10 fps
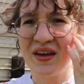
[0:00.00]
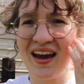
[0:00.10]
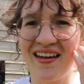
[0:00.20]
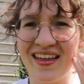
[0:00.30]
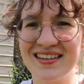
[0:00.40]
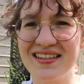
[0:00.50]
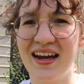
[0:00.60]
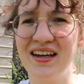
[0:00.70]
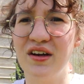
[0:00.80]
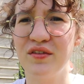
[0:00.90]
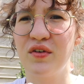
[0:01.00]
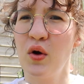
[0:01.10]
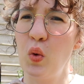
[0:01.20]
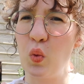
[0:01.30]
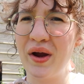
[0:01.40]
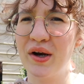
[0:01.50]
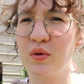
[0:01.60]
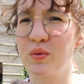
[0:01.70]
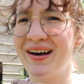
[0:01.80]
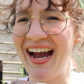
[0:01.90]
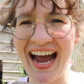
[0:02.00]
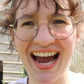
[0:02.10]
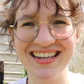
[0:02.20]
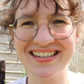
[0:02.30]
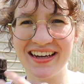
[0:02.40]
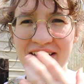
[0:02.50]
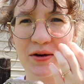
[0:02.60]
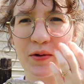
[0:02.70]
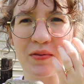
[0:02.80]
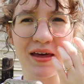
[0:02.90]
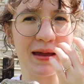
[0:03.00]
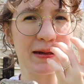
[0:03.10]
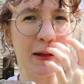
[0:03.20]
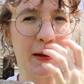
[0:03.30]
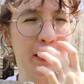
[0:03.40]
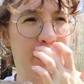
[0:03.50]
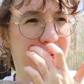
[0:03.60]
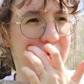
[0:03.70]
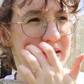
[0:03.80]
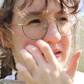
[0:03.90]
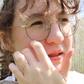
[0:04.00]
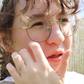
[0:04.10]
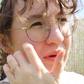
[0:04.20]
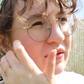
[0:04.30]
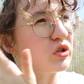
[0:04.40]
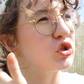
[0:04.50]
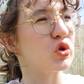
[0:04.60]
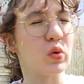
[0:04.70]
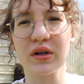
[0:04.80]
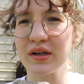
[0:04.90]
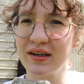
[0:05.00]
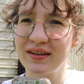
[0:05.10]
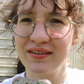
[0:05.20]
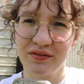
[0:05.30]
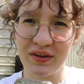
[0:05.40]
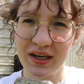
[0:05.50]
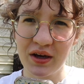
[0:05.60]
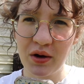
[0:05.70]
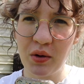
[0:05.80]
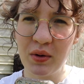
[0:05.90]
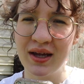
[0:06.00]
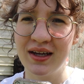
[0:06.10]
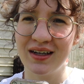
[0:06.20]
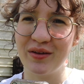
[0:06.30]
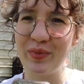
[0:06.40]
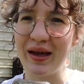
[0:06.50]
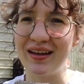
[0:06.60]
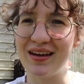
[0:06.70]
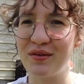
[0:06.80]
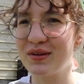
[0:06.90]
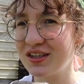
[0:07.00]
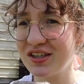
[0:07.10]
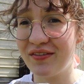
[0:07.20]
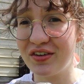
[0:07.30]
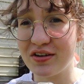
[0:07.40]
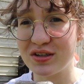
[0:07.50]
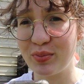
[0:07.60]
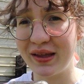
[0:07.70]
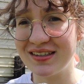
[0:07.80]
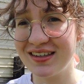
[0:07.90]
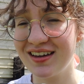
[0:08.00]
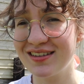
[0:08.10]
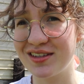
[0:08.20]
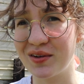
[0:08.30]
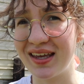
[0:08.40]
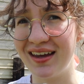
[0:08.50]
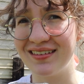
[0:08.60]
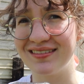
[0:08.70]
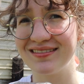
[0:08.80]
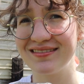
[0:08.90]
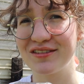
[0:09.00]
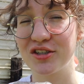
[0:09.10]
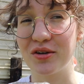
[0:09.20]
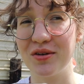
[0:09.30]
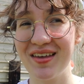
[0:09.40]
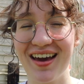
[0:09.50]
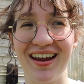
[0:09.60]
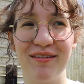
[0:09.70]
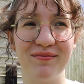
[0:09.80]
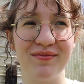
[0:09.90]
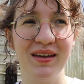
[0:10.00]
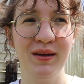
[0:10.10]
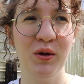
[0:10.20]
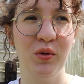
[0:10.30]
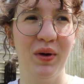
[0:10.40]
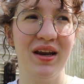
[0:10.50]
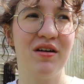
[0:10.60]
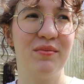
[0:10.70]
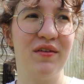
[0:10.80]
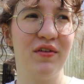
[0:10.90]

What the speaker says: yeah, that's kind of where we're at. I know that this is a little bit of a shorter video, but I really just haven't gotten to planting yet, so I can't show you that. I'm waiting on my